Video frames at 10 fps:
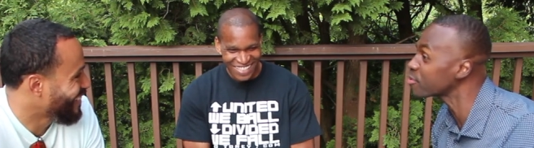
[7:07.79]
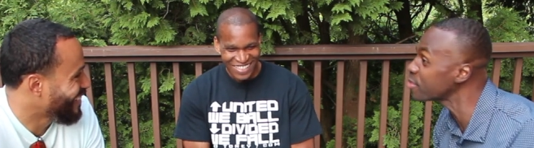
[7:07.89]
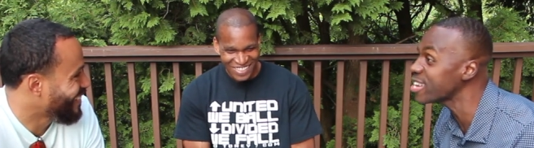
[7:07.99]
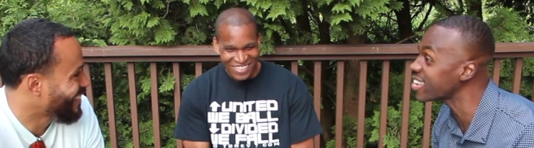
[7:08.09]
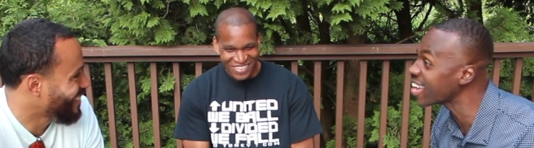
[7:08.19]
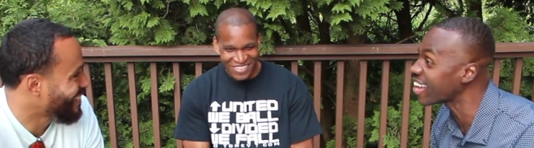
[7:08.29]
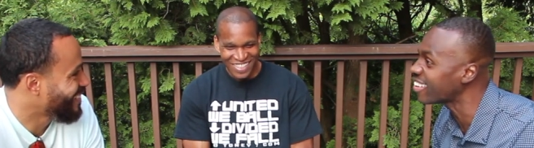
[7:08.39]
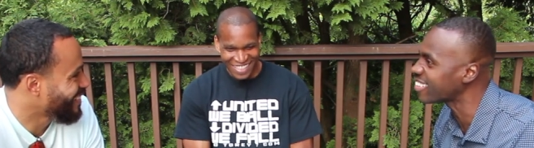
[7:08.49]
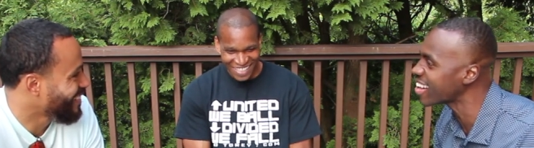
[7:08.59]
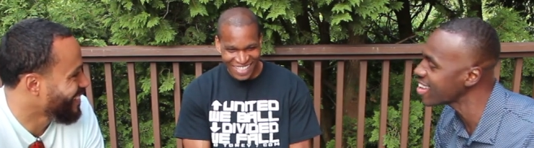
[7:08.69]
Speaker 1: to win now,
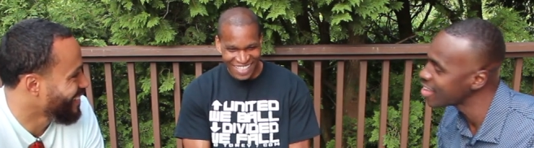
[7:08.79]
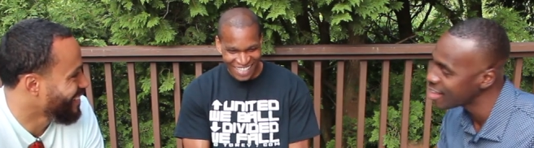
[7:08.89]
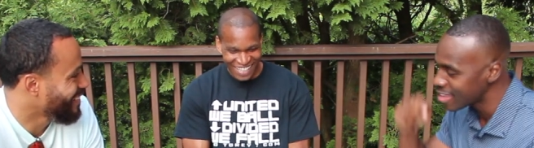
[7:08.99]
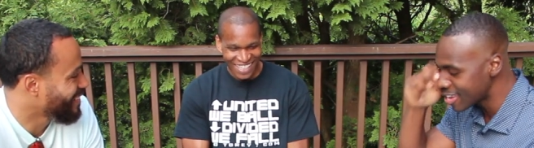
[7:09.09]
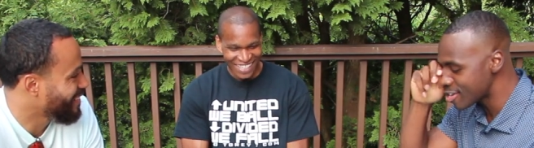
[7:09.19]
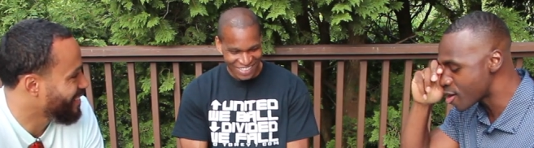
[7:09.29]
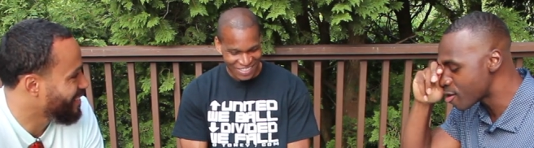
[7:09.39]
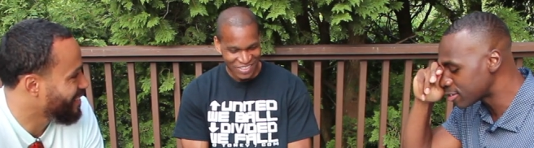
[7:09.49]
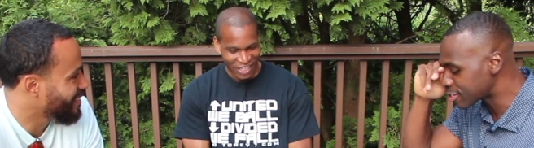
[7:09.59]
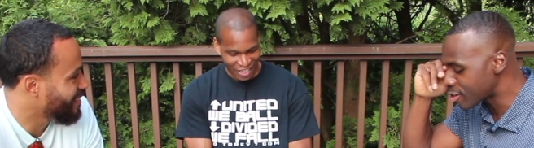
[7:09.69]
yeah. right? You
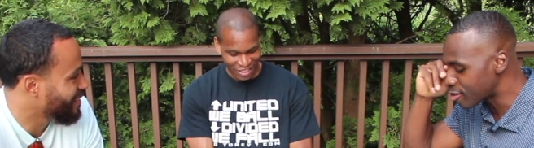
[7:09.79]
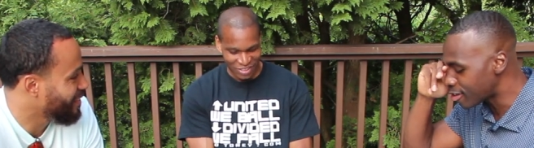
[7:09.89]
know, so yes.